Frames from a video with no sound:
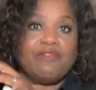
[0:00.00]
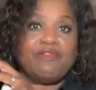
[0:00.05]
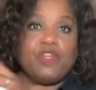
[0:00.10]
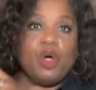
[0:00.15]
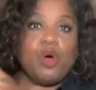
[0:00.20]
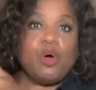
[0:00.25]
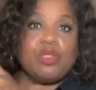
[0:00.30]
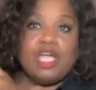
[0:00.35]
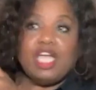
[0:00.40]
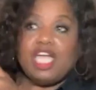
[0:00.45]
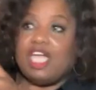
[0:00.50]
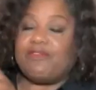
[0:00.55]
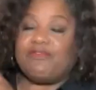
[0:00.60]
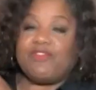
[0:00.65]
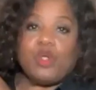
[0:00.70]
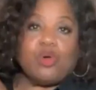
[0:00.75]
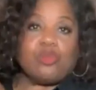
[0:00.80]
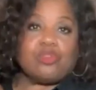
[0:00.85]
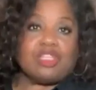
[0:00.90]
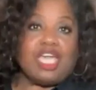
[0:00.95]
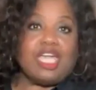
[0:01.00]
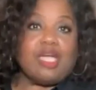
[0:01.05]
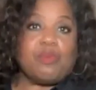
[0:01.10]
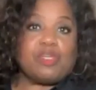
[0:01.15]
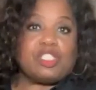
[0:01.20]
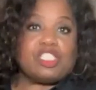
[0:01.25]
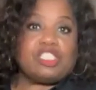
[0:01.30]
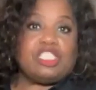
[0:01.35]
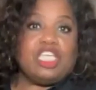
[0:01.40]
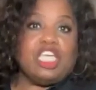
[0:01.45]
But if your, if your
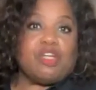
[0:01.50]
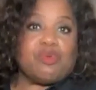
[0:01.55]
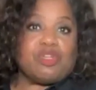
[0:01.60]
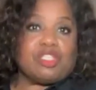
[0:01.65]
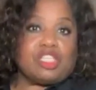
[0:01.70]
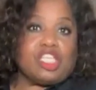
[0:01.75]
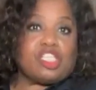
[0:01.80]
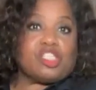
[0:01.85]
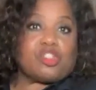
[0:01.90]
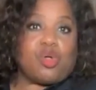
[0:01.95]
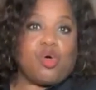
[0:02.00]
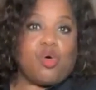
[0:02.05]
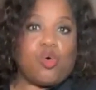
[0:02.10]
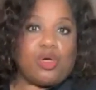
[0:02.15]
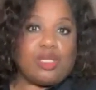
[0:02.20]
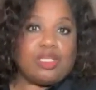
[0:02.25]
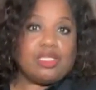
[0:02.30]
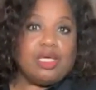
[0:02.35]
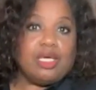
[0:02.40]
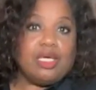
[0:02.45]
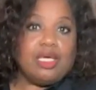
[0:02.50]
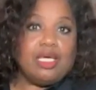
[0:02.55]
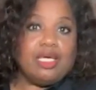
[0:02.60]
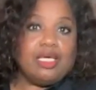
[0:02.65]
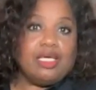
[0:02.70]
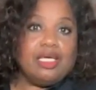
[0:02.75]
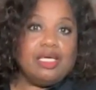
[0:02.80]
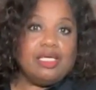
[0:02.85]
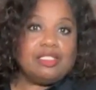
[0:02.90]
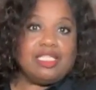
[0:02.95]
thing was secret discord,
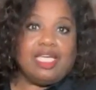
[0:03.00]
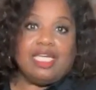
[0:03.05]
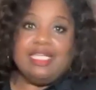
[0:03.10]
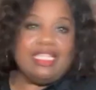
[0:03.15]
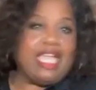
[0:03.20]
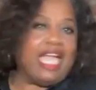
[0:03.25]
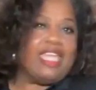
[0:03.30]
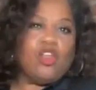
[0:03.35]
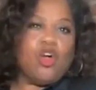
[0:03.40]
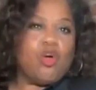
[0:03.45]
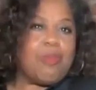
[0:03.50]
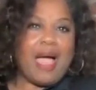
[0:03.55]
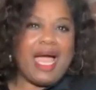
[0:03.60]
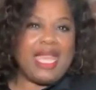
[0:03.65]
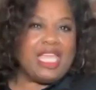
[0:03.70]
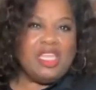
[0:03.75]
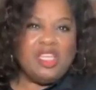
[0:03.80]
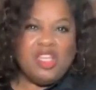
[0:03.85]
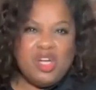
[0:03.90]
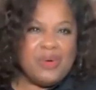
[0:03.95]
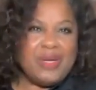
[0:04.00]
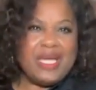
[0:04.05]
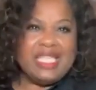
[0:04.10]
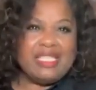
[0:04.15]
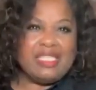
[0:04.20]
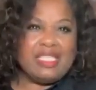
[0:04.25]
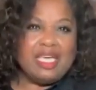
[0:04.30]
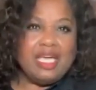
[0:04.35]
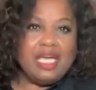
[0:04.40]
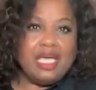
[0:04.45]
see, that nobody
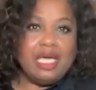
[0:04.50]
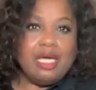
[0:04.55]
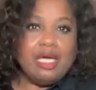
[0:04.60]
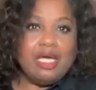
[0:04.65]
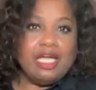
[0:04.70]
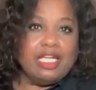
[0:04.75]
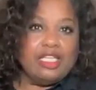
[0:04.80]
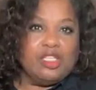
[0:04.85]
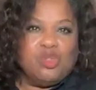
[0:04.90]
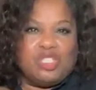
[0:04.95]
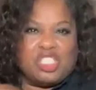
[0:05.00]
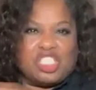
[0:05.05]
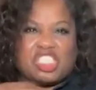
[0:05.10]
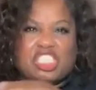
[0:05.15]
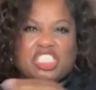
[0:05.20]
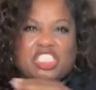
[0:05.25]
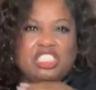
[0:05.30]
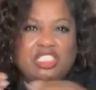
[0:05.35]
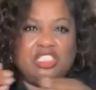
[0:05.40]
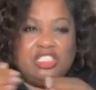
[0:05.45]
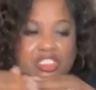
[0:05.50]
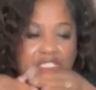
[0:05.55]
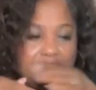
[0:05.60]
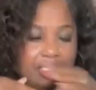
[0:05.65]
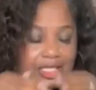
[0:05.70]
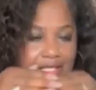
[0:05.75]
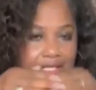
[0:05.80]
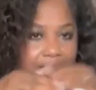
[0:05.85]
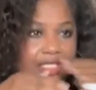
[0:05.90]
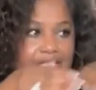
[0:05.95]
knew it, and you just
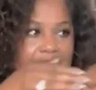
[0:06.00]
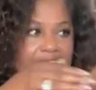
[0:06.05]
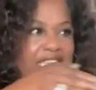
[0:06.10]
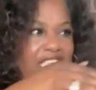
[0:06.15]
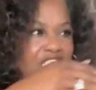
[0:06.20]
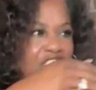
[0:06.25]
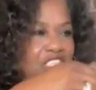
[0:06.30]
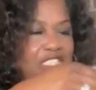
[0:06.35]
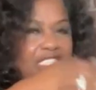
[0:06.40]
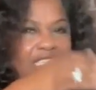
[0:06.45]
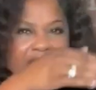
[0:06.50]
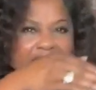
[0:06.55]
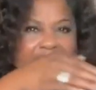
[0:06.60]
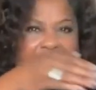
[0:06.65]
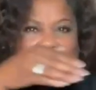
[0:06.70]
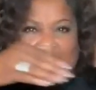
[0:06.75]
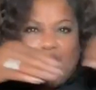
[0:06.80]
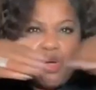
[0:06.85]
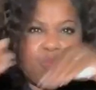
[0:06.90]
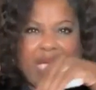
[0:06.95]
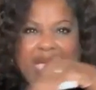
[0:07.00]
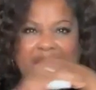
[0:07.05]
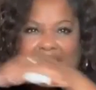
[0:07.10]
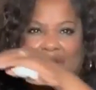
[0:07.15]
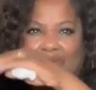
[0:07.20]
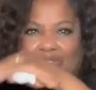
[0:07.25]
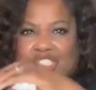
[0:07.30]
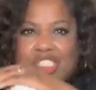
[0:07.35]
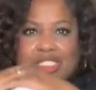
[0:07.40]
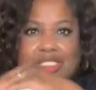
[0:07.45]
did it sneakily
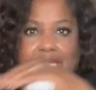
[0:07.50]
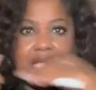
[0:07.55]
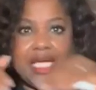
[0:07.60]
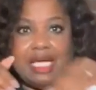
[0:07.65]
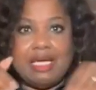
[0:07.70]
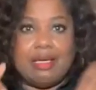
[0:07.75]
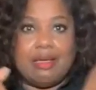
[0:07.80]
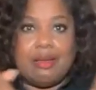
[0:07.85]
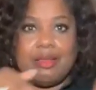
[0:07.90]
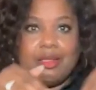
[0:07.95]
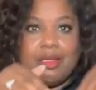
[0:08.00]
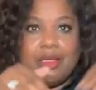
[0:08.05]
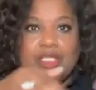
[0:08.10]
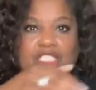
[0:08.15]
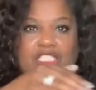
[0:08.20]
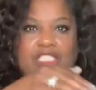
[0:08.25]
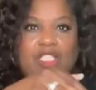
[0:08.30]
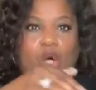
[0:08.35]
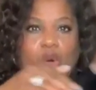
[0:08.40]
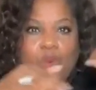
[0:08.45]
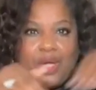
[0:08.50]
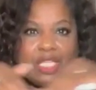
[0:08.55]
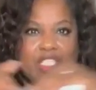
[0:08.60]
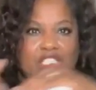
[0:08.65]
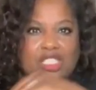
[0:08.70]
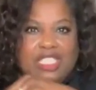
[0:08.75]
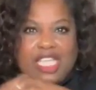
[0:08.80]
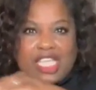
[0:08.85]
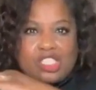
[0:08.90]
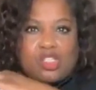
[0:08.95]
around, just
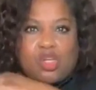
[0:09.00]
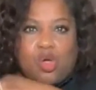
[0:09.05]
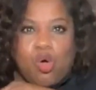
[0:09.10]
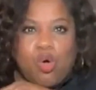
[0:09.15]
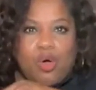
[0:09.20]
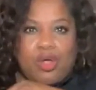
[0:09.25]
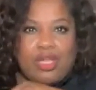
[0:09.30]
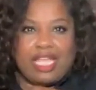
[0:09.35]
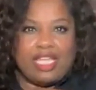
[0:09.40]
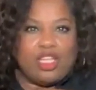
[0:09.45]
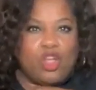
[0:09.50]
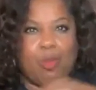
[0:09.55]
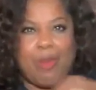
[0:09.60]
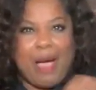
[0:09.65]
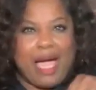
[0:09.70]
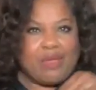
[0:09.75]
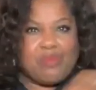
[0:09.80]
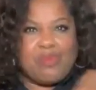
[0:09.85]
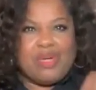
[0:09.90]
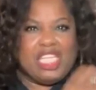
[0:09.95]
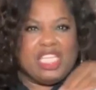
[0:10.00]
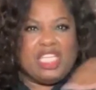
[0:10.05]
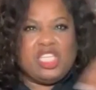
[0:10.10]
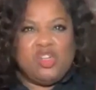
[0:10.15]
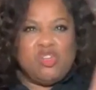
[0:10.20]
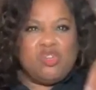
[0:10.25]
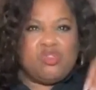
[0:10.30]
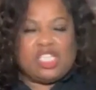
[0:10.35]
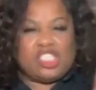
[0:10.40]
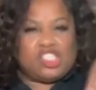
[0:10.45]
sowing discord, and nobody
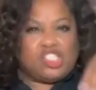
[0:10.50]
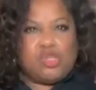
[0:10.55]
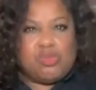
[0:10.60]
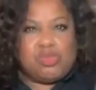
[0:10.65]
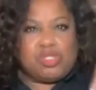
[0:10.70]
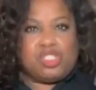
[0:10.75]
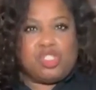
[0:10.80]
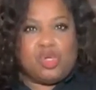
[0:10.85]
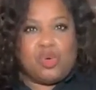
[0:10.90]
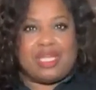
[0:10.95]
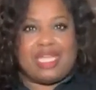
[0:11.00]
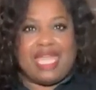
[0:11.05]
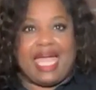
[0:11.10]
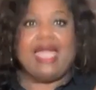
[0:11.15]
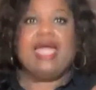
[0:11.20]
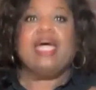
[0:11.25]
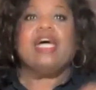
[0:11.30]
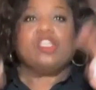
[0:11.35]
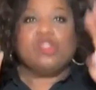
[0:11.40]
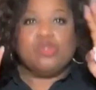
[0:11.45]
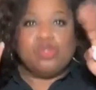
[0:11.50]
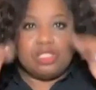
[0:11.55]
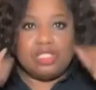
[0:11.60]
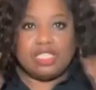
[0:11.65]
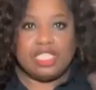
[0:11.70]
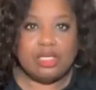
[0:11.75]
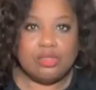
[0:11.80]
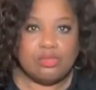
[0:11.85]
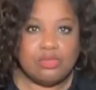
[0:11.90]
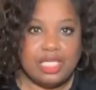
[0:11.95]
really knew that you was doing that,
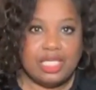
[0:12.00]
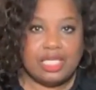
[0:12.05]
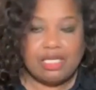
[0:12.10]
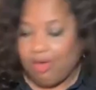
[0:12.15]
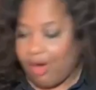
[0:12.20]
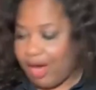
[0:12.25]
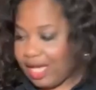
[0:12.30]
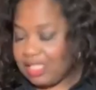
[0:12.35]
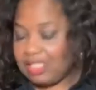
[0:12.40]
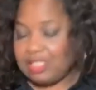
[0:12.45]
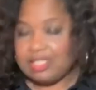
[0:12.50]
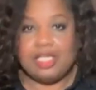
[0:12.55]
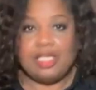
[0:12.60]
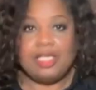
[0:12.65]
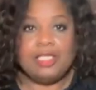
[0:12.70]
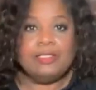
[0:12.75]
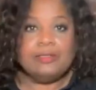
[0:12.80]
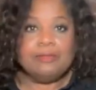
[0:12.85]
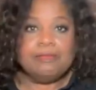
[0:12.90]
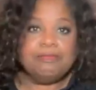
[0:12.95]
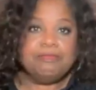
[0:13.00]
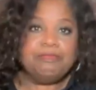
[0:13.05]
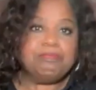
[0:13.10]
you still need Christ.